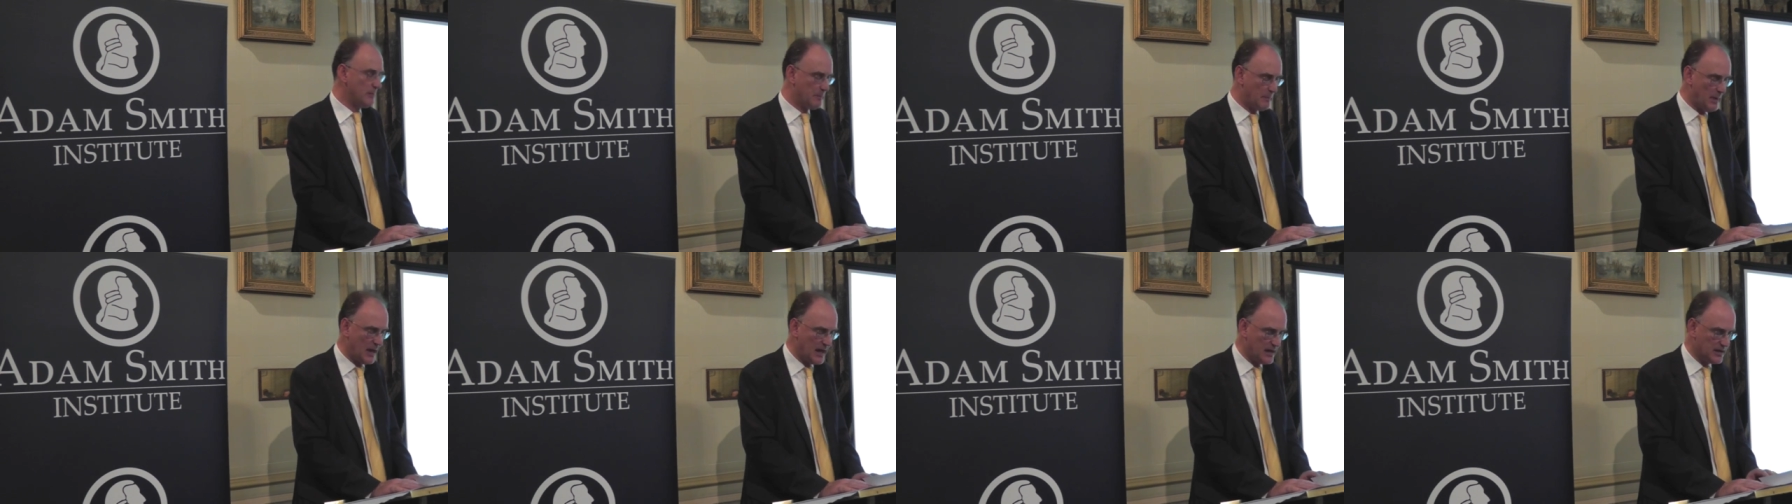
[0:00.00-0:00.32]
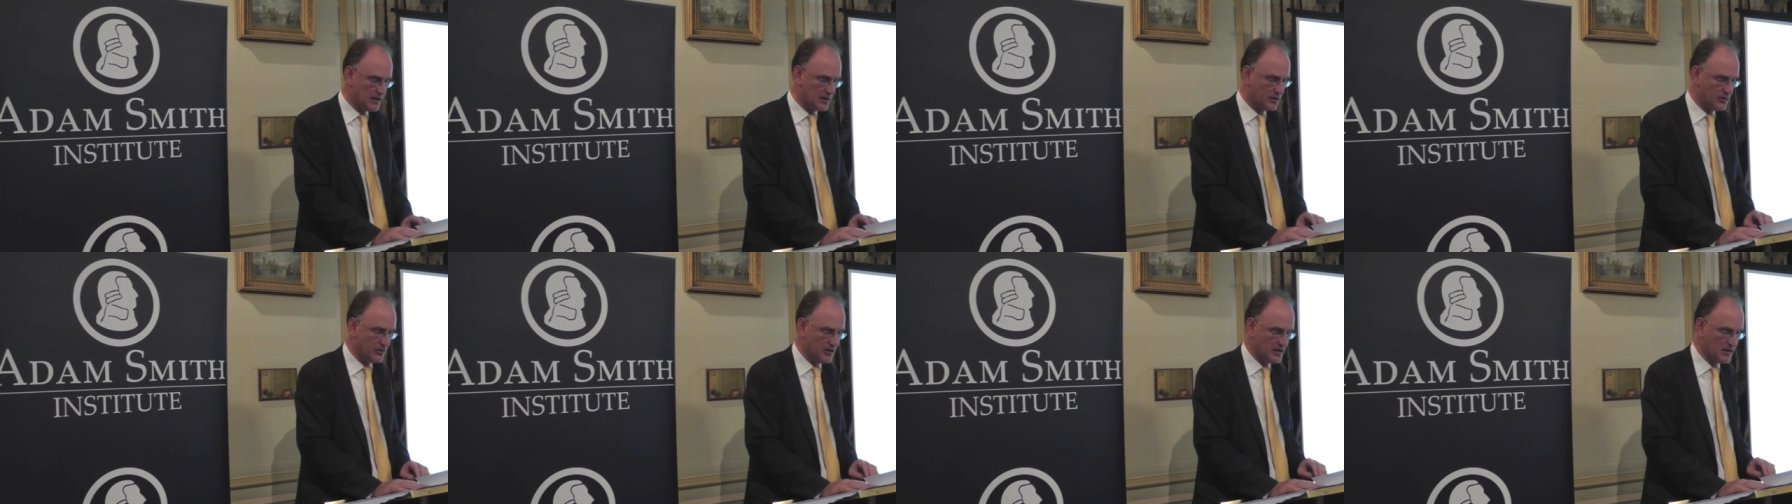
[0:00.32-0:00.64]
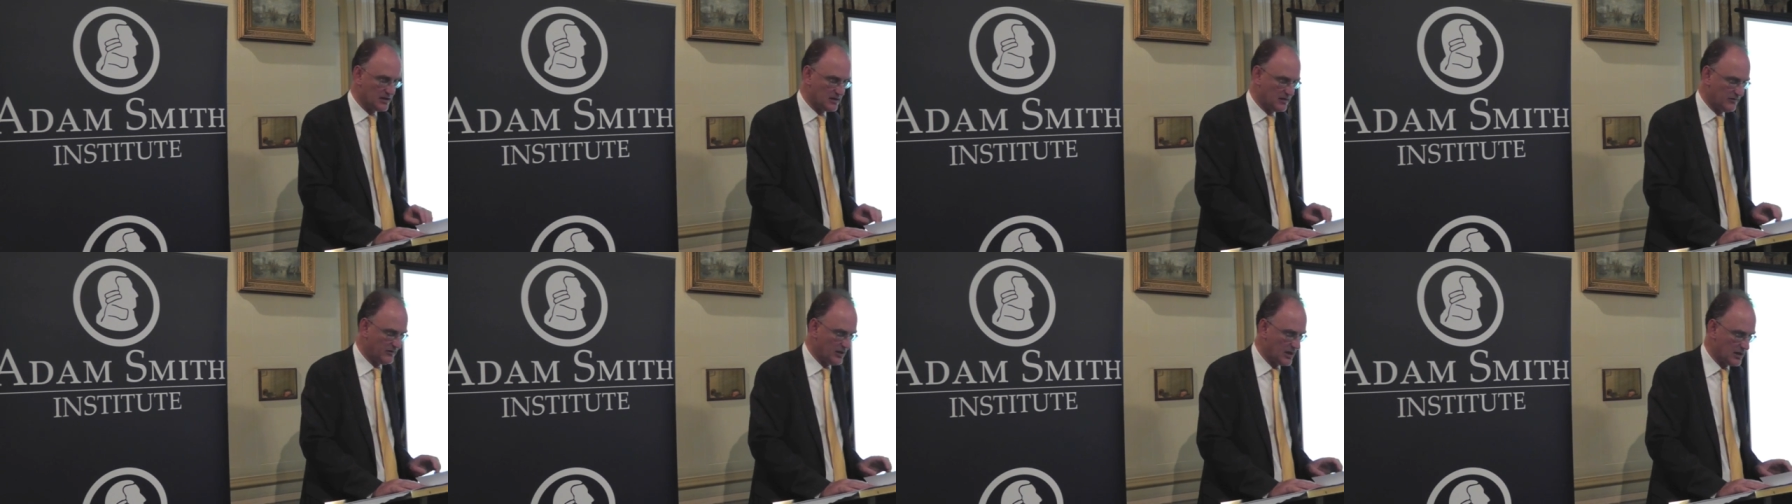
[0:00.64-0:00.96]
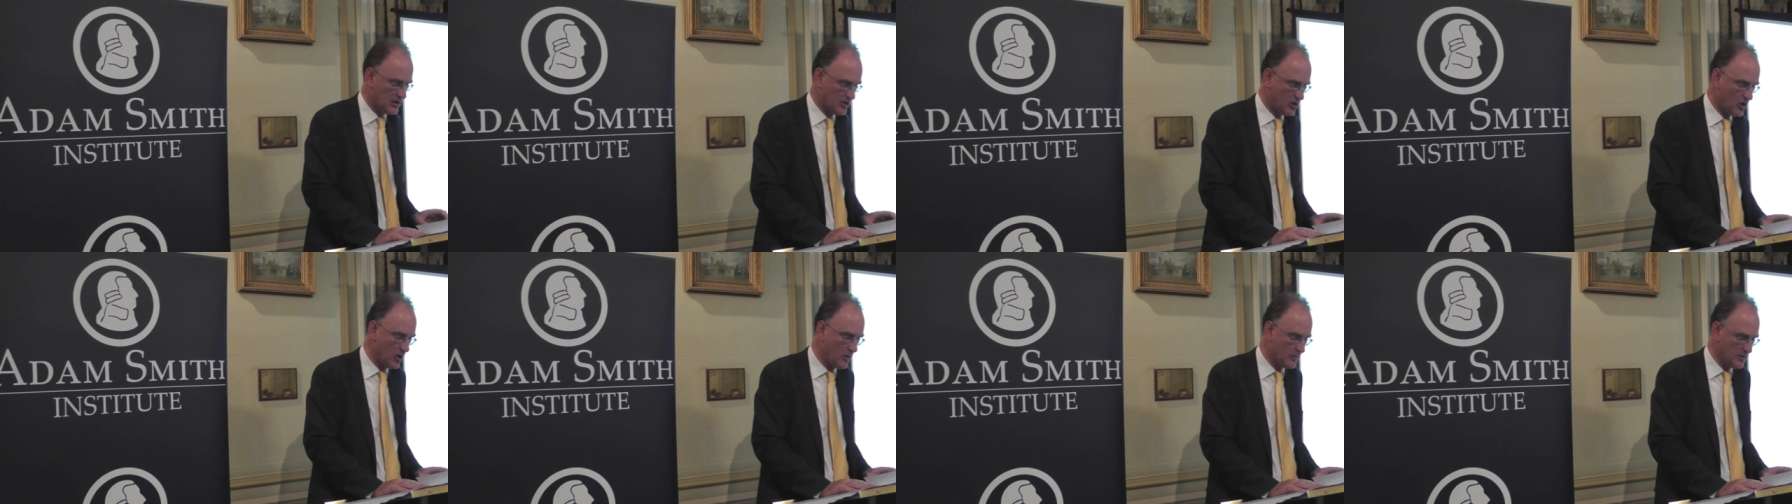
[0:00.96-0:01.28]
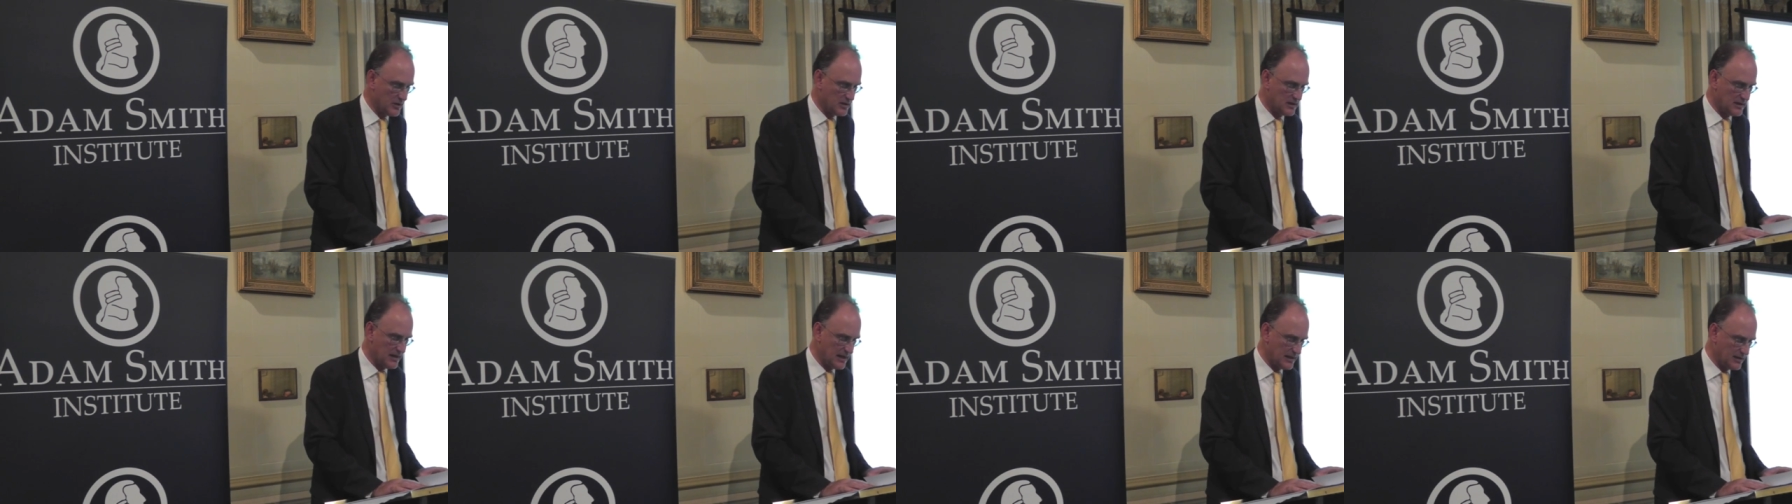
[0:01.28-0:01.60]
pedigrees of our
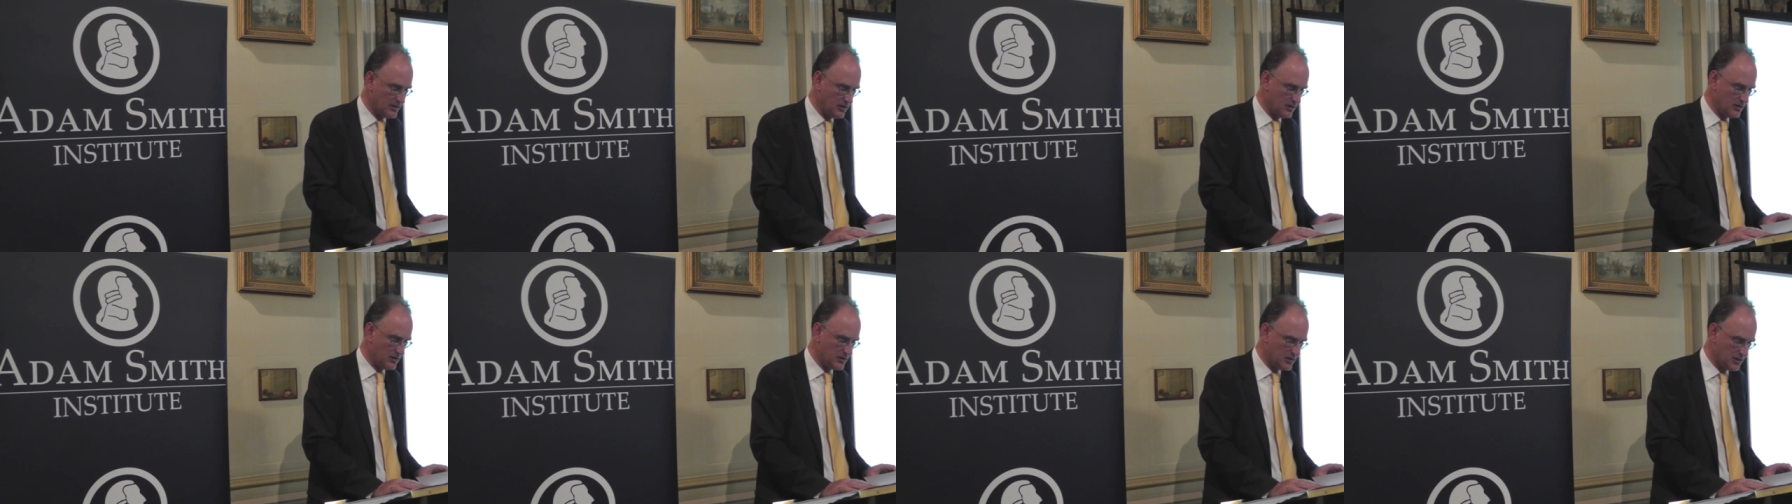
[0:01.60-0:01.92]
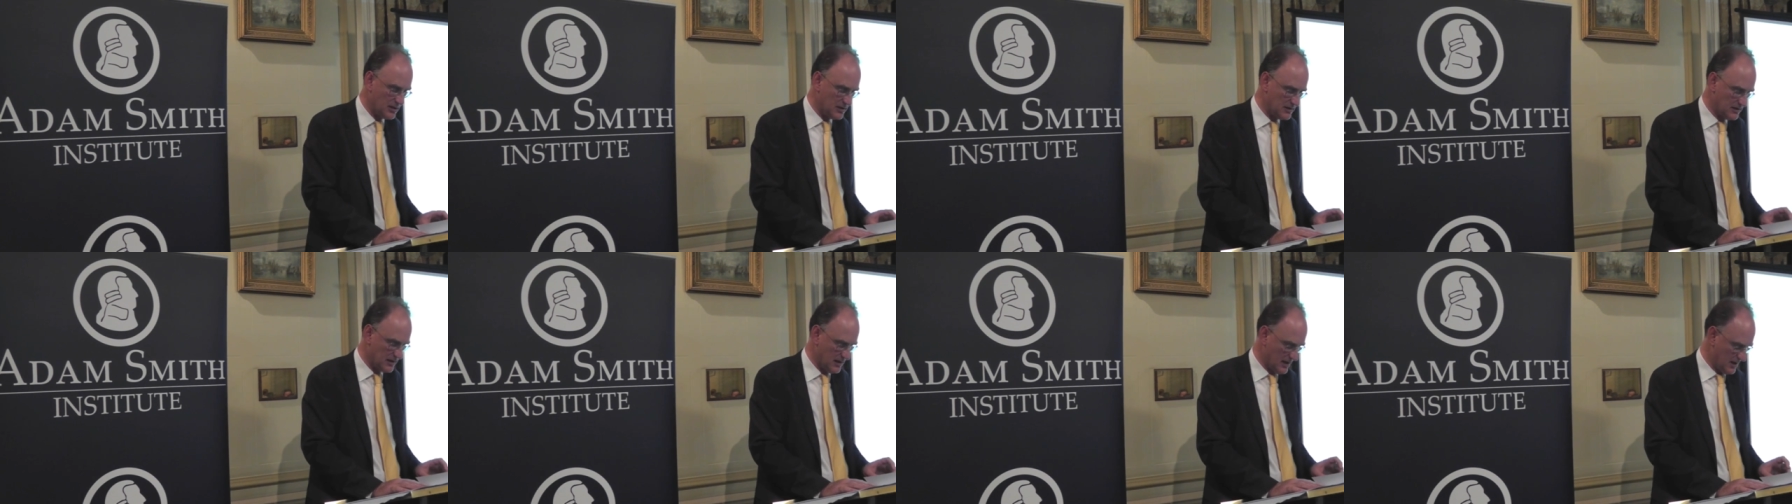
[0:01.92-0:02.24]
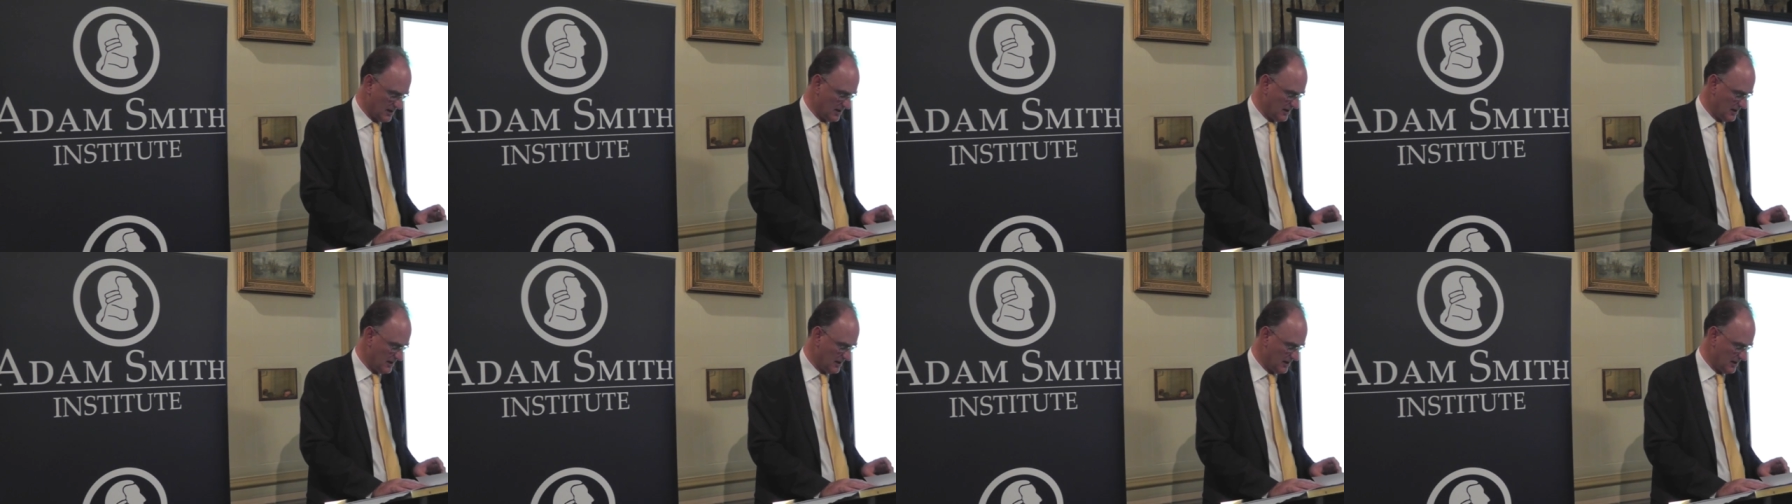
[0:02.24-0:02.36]
common technologies.